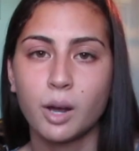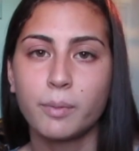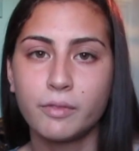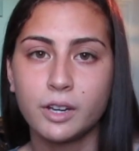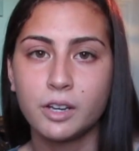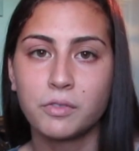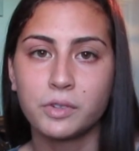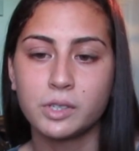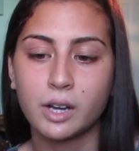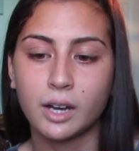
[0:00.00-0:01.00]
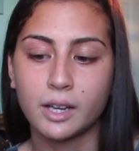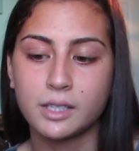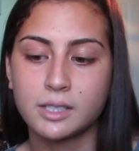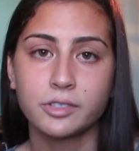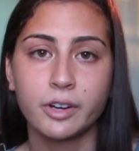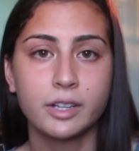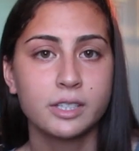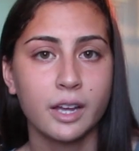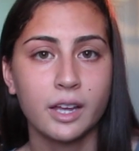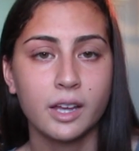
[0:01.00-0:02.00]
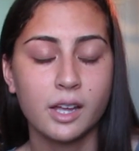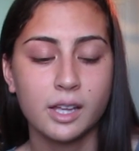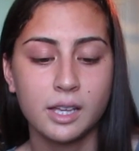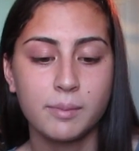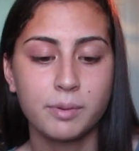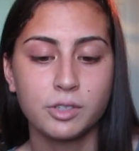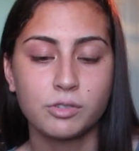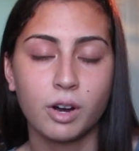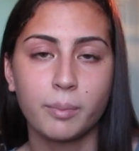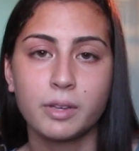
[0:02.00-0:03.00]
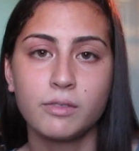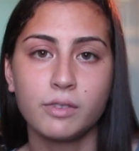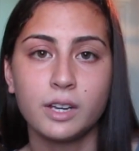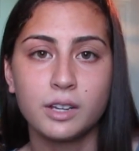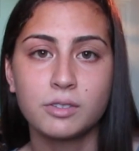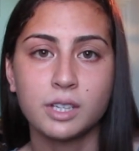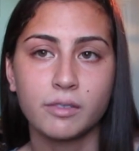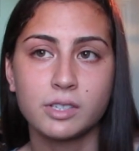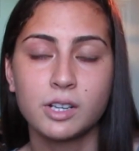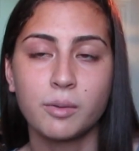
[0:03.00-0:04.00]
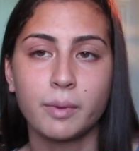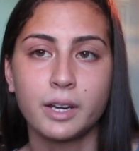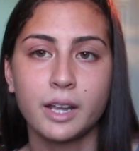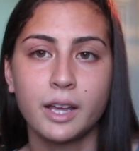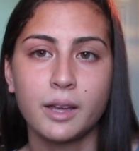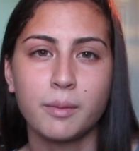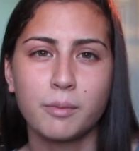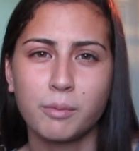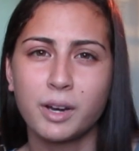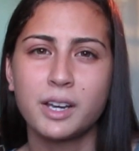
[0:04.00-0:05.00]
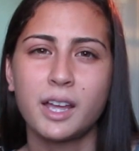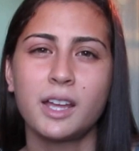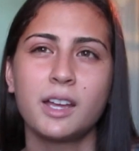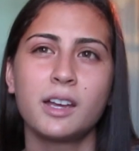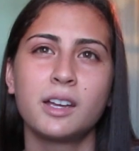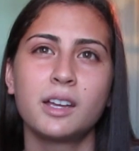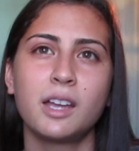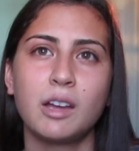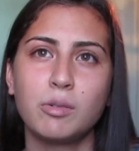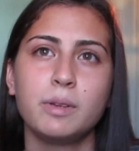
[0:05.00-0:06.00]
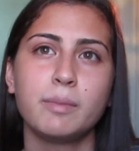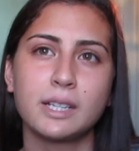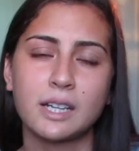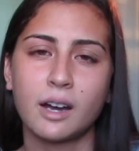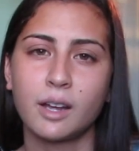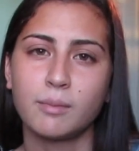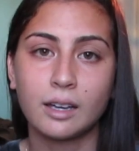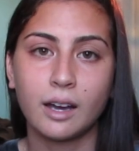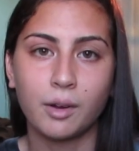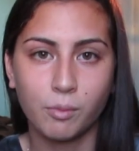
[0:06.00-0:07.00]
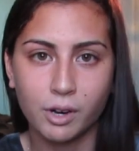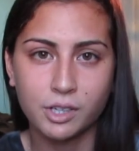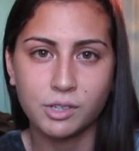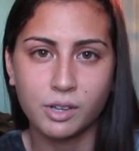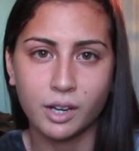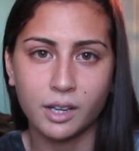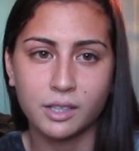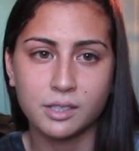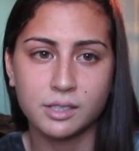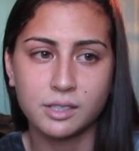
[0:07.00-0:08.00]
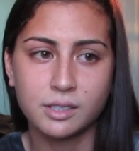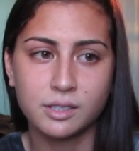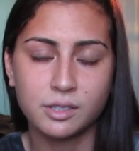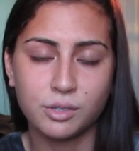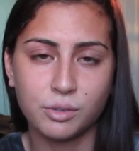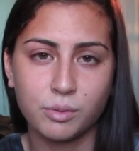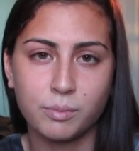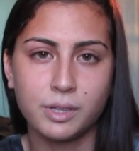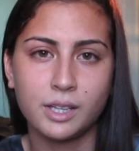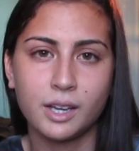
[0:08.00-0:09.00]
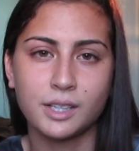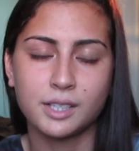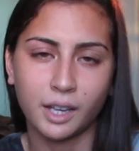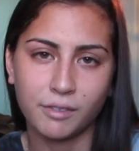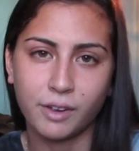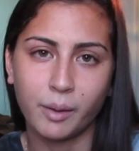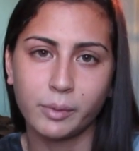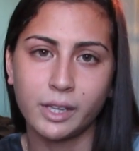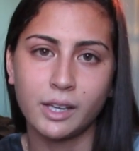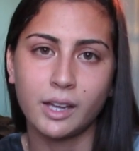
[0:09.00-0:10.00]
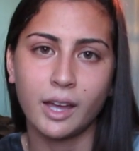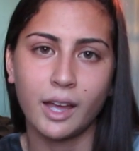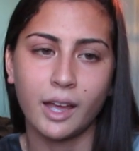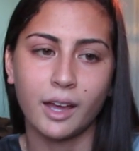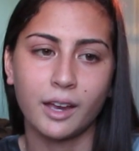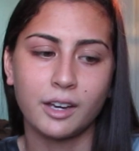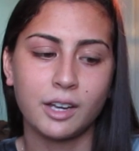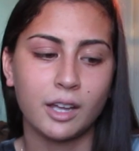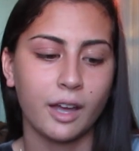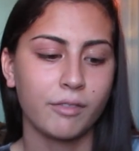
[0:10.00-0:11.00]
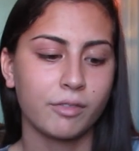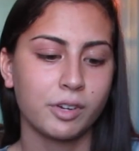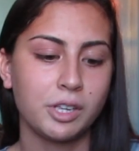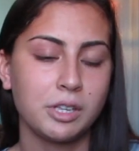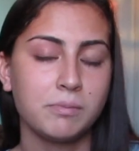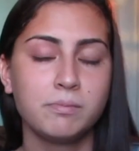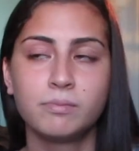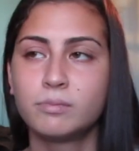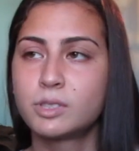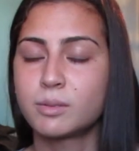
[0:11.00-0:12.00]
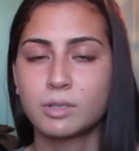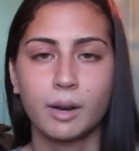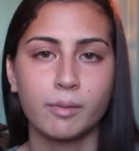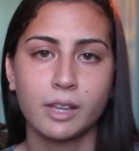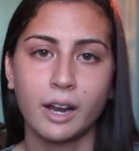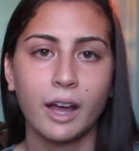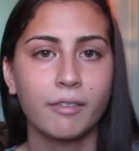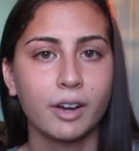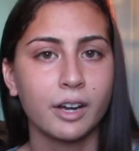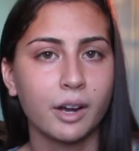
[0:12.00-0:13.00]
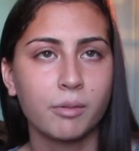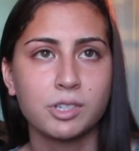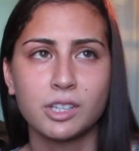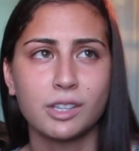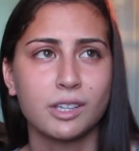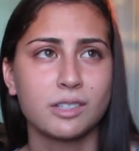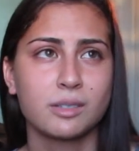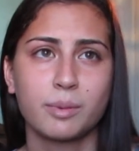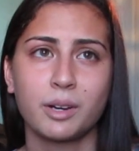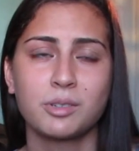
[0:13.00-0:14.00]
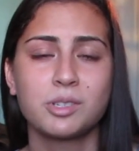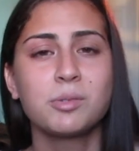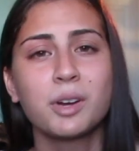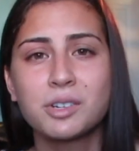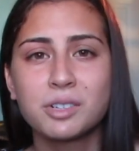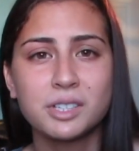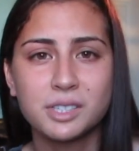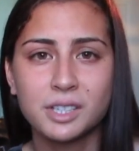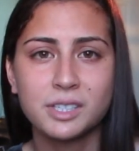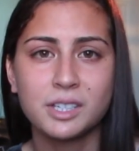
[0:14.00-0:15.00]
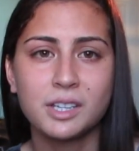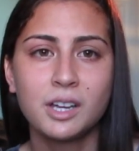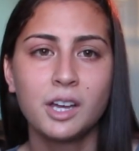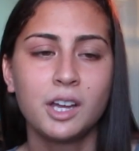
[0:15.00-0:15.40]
drop a video for you guys. As long as I keep dropping videos every single Monday, one day it will be my time. I want you guys to be a second family, and every subscriber that I have right now, which I think is about 260,